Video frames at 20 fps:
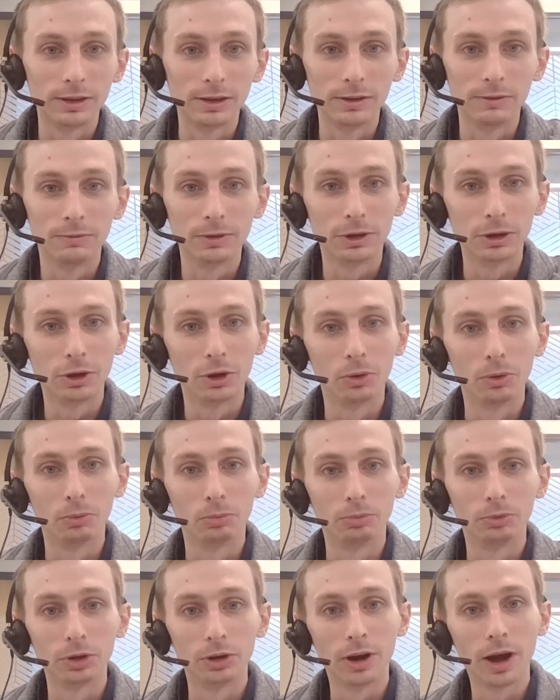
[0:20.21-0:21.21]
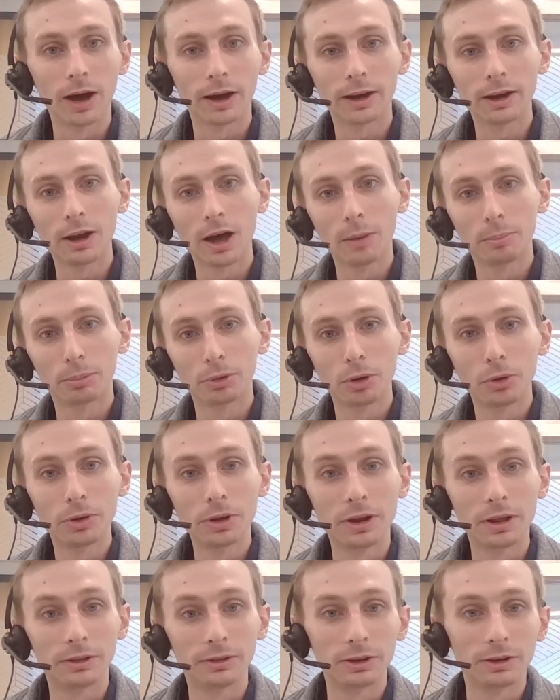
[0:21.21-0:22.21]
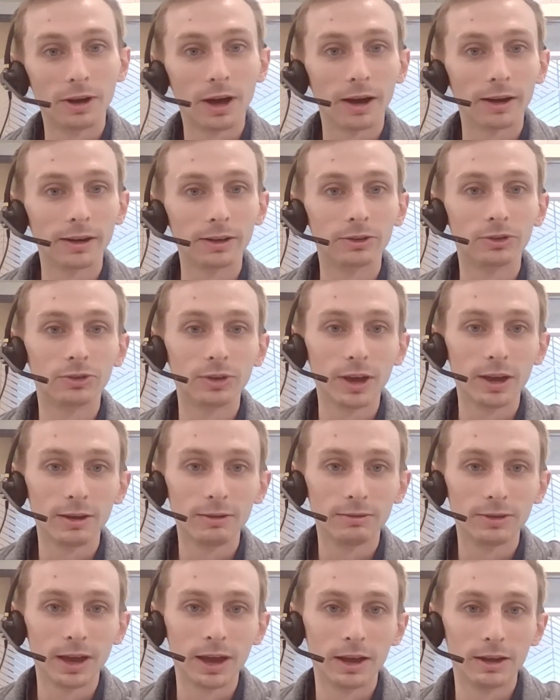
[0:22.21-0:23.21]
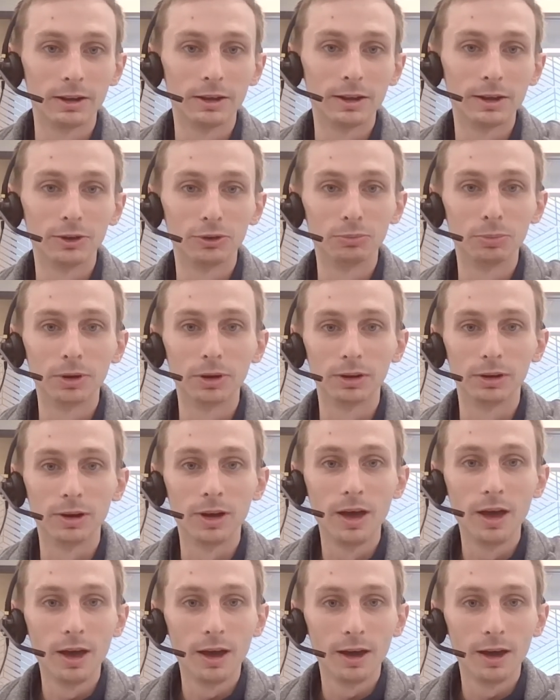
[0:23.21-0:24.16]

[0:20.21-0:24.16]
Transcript: the video did not get uploaded, it did not get saved, and it has been